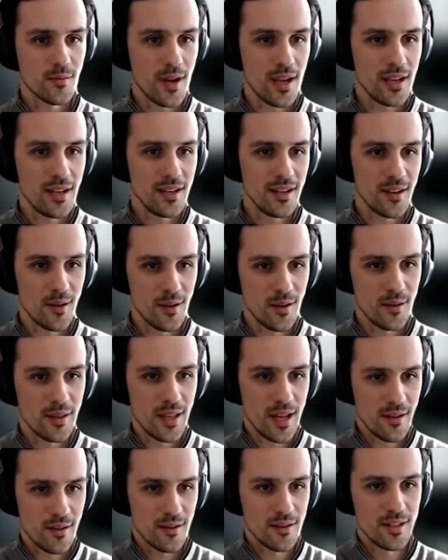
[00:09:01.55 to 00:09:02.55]
right, uh,
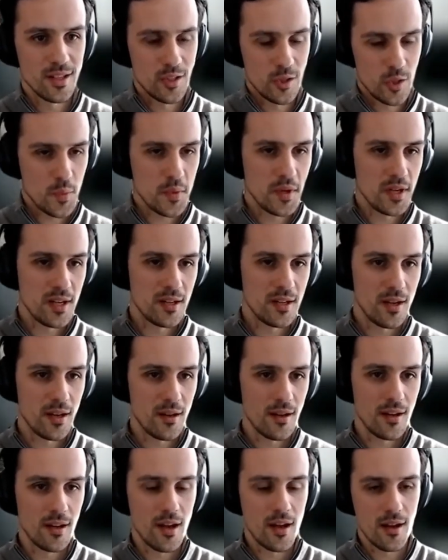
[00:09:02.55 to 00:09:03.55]
that are distributed
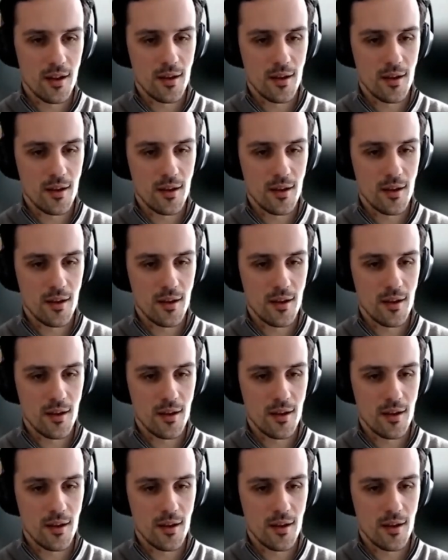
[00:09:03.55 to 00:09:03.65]
uh,